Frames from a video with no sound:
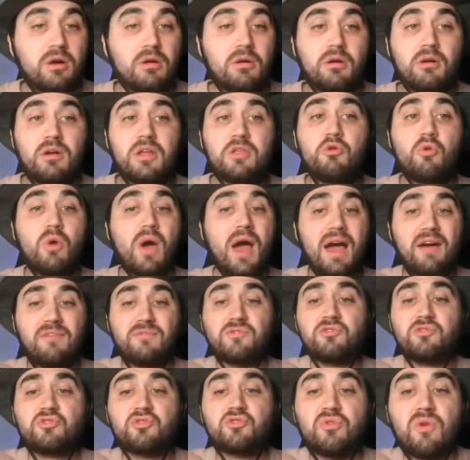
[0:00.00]
You have
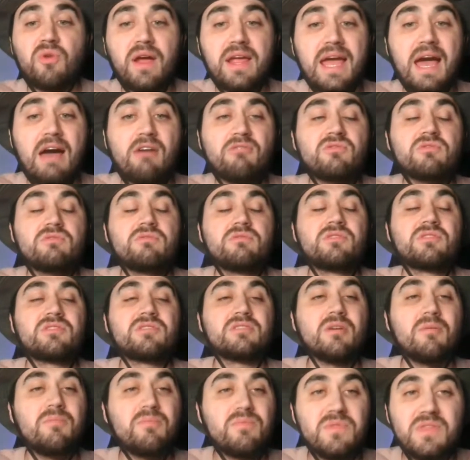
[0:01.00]
to try out
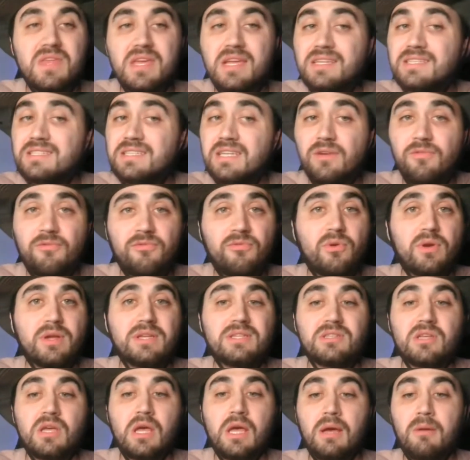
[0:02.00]
something different.